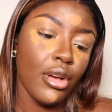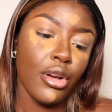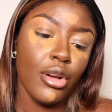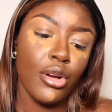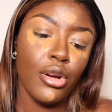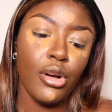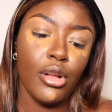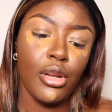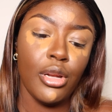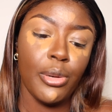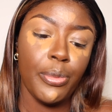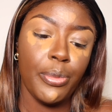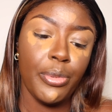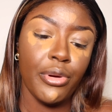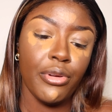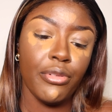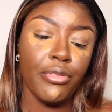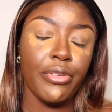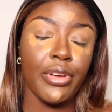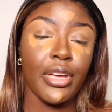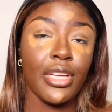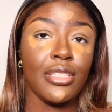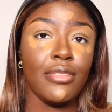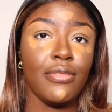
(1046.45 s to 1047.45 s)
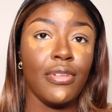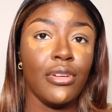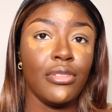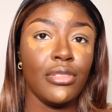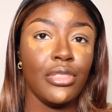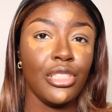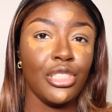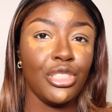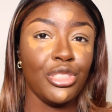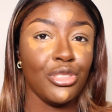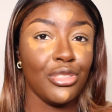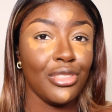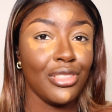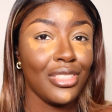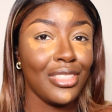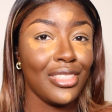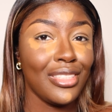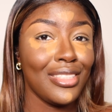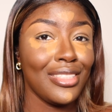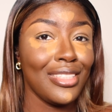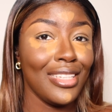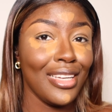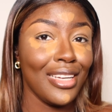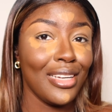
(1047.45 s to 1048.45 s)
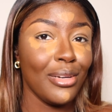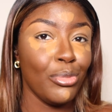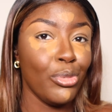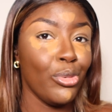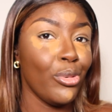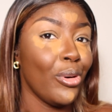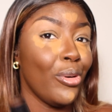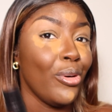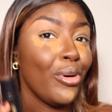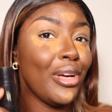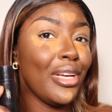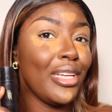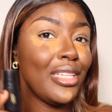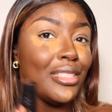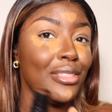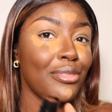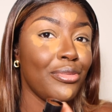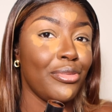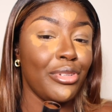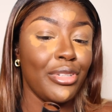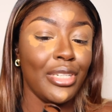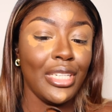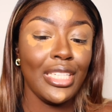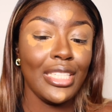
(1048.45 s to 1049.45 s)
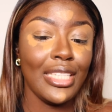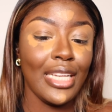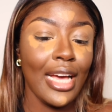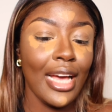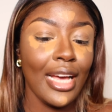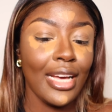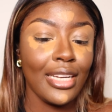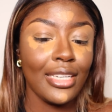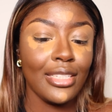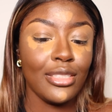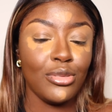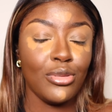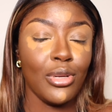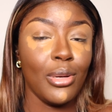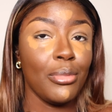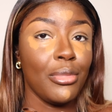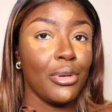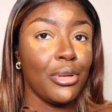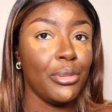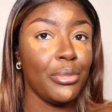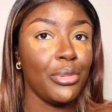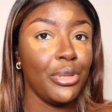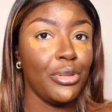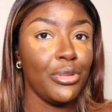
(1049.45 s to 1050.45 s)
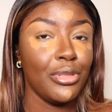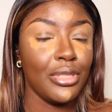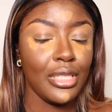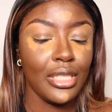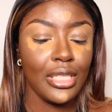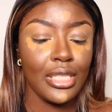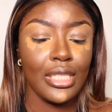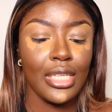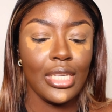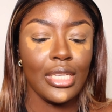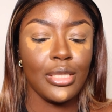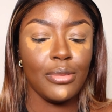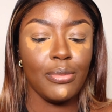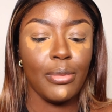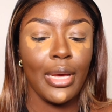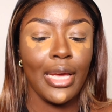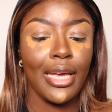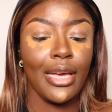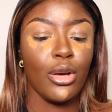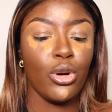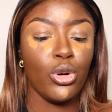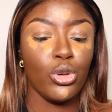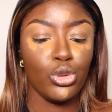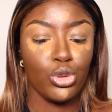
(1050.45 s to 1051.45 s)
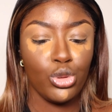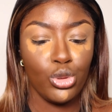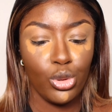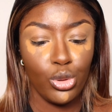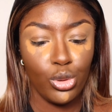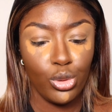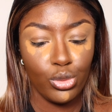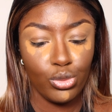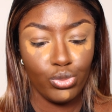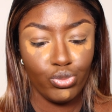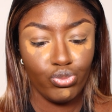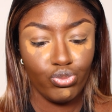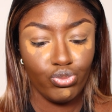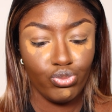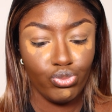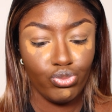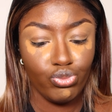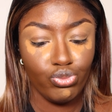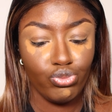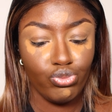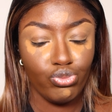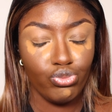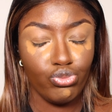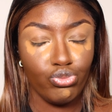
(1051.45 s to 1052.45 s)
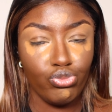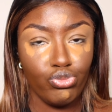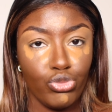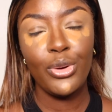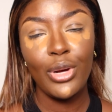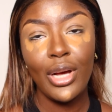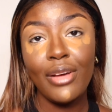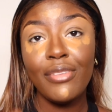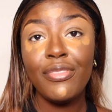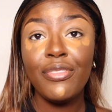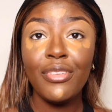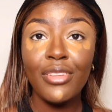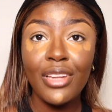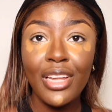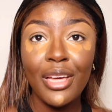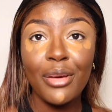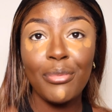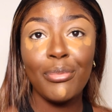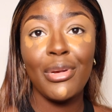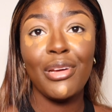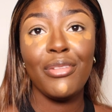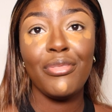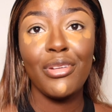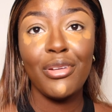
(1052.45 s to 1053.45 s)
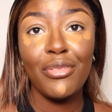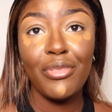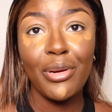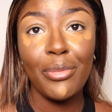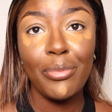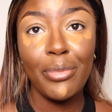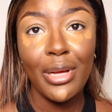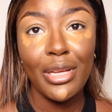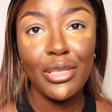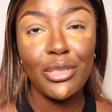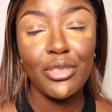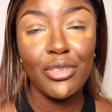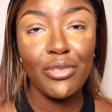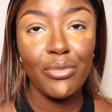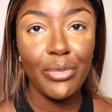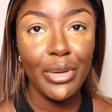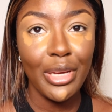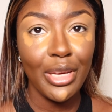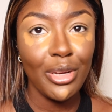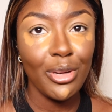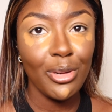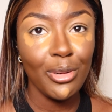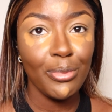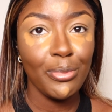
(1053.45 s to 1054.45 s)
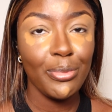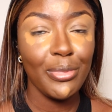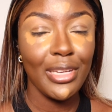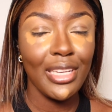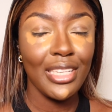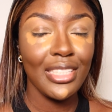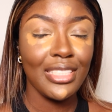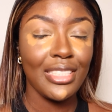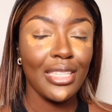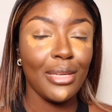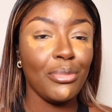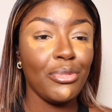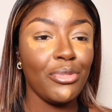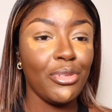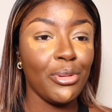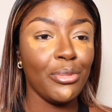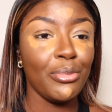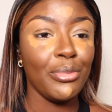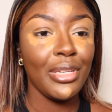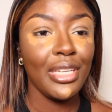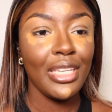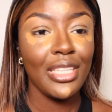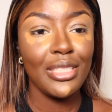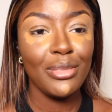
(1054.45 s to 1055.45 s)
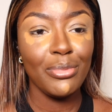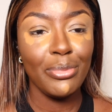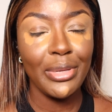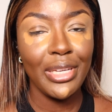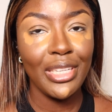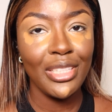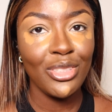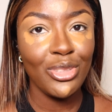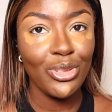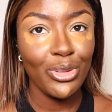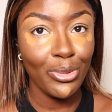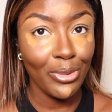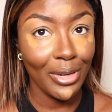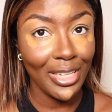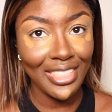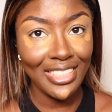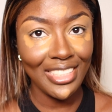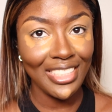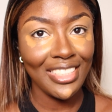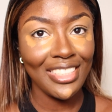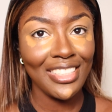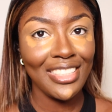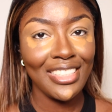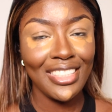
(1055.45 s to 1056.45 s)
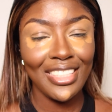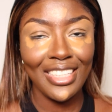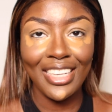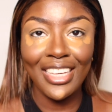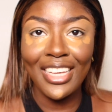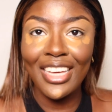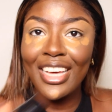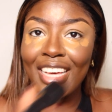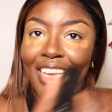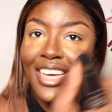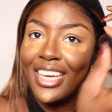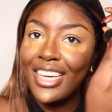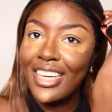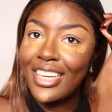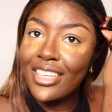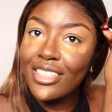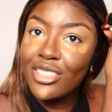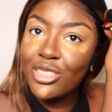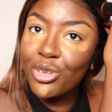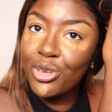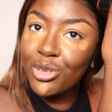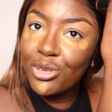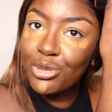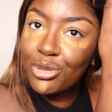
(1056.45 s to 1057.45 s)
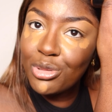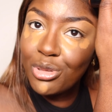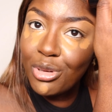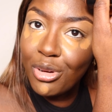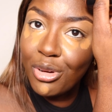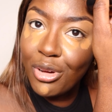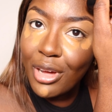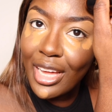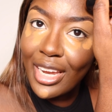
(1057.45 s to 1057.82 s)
Color Perfect foundation stick. Well, it's really dark, so I'm going to be using it as my contour. I feel like my favorite part of makeup, except from it being so artistic, is contour.